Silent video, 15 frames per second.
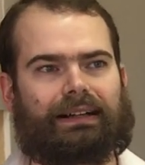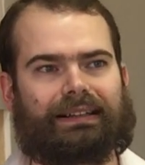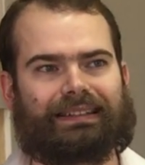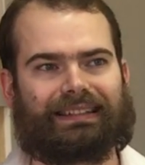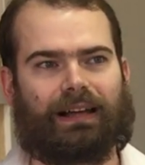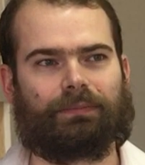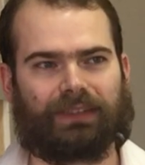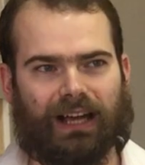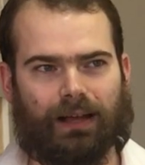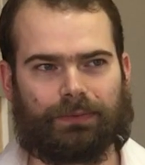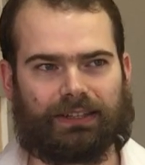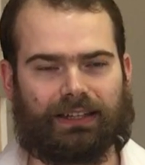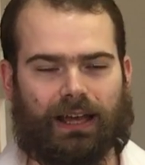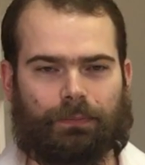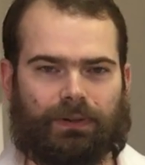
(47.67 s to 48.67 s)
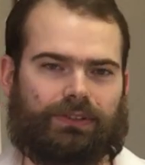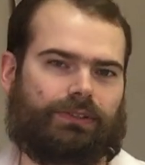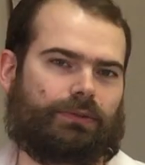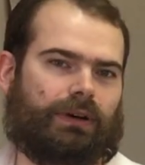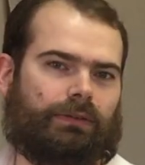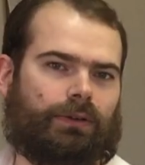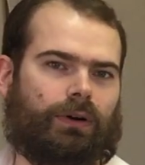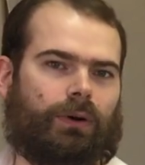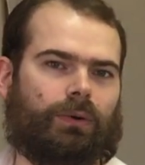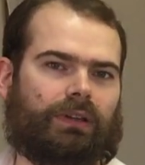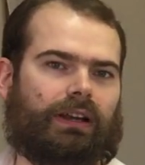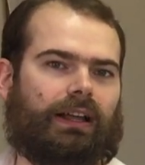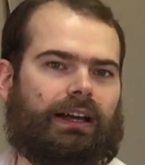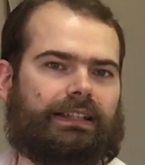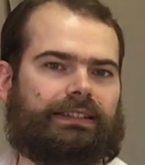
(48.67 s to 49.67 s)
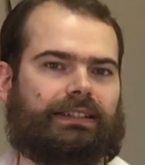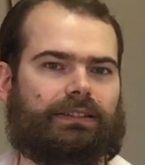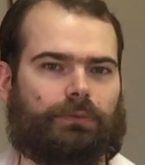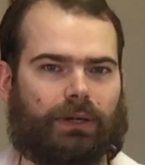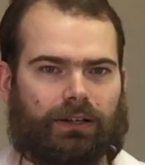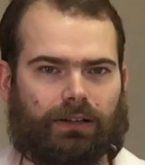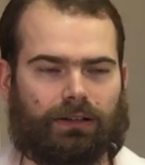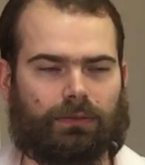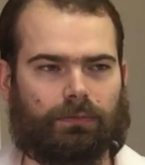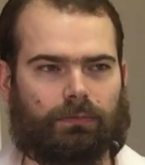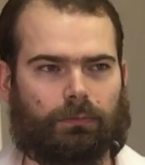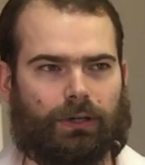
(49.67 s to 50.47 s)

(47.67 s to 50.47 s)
Sometimes it happens to our own clients as well